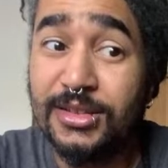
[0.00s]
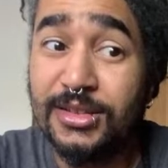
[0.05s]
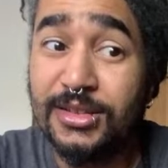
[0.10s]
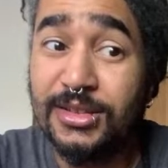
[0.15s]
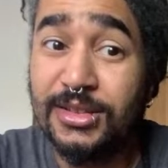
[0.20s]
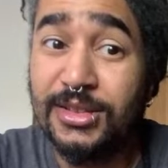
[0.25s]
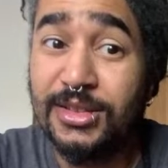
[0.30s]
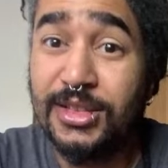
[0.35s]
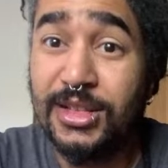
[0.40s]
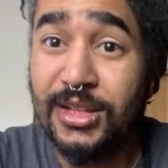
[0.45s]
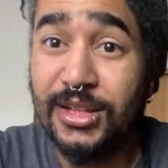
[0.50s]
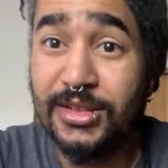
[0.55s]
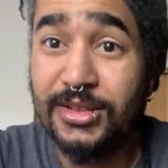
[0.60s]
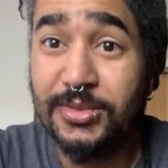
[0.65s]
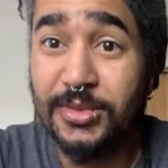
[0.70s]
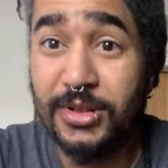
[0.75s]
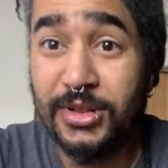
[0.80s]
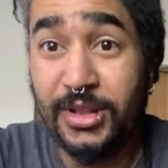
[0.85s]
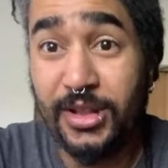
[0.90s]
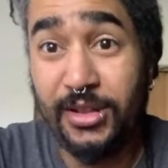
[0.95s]
Justine has a
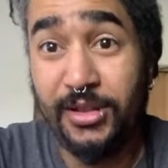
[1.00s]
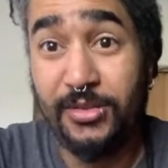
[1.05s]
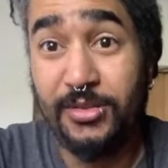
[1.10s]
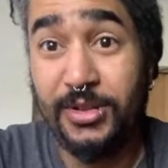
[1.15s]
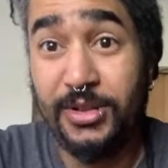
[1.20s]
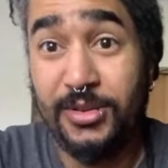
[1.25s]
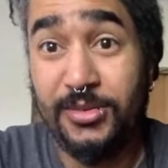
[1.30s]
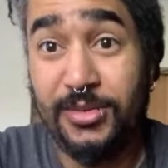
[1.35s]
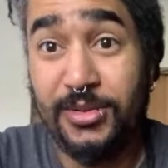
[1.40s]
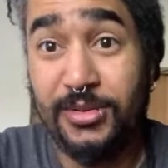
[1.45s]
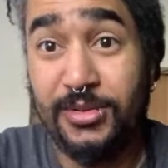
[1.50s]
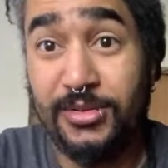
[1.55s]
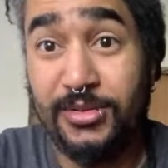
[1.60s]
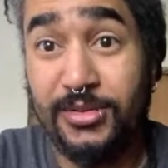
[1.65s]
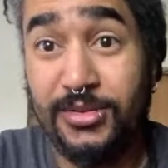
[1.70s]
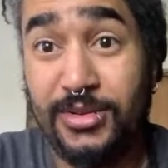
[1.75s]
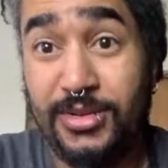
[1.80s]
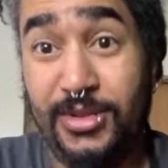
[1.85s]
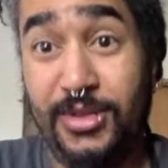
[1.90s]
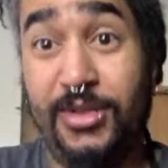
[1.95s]
birthday coming up,
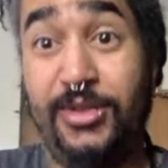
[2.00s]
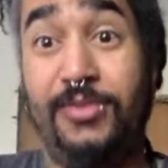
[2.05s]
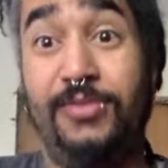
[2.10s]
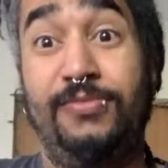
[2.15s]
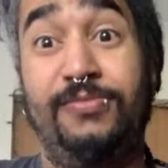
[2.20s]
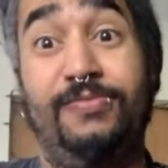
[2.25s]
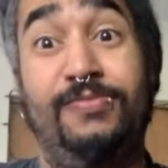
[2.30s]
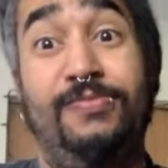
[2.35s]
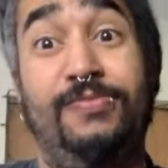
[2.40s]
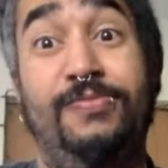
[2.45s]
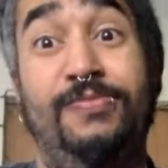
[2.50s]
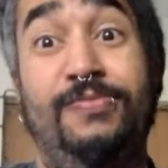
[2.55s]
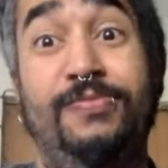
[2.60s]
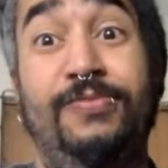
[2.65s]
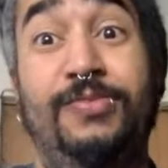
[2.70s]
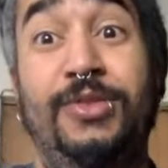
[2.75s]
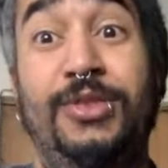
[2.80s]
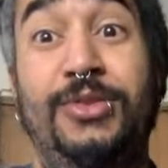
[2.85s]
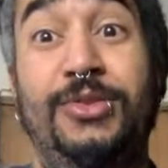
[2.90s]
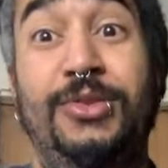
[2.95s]
so
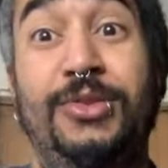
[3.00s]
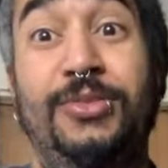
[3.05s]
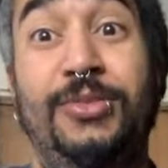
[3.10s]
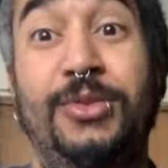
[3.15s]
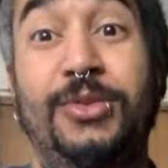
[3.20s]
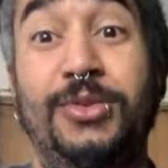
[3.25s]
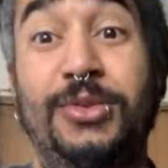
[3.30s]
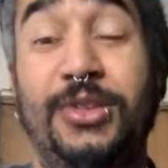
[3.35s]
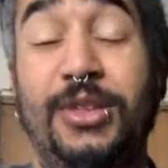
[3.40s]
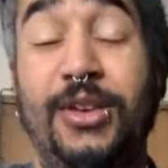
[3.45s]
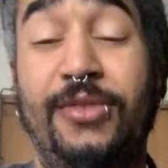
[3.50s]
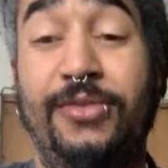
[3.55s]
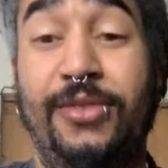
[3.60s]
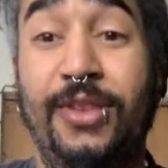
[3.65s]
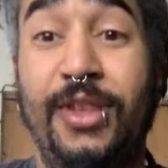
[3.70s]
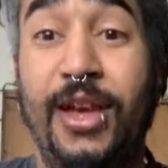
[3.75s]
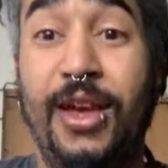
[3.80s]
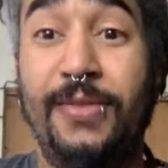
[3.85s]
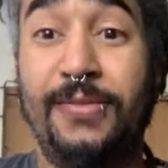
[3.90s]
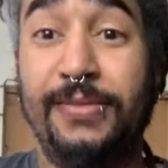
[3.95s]
we're doing some cool stuff for
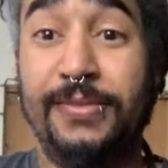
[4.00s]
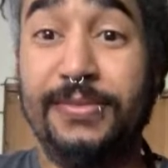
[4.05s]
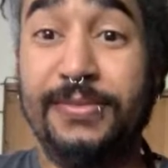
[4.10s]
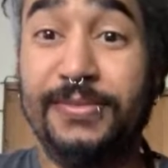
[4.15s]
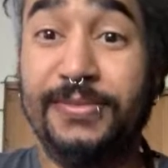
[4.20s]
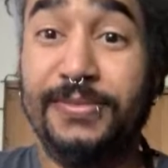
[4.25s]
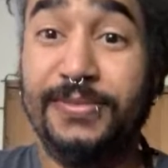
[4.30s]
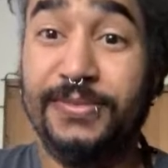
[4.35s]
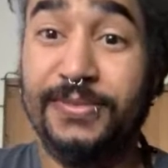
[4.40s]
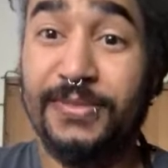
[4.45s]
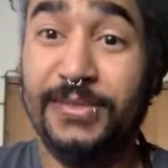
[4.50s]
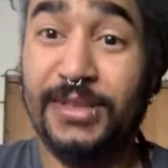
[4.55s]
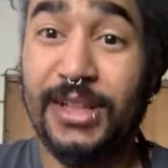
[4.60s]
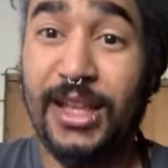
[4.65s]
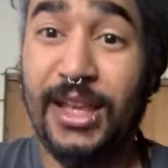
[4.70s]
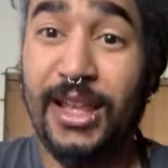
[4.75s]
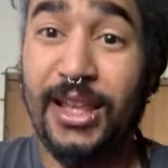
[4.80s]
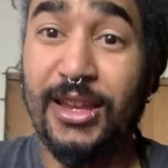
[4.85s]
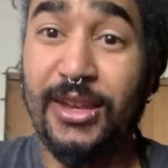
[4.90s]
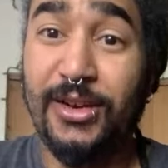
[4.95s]
that.
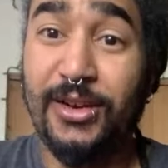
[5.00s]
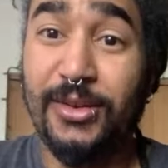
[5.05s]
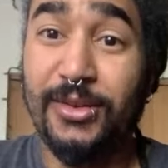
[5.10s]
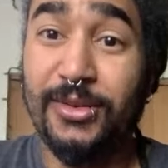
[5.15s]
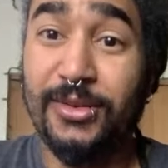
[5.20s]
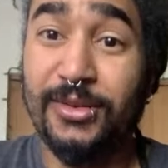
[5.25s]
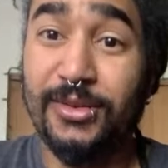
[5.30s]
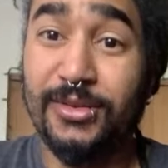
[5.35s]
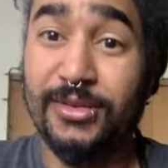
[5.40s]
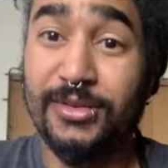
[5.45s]
Hello.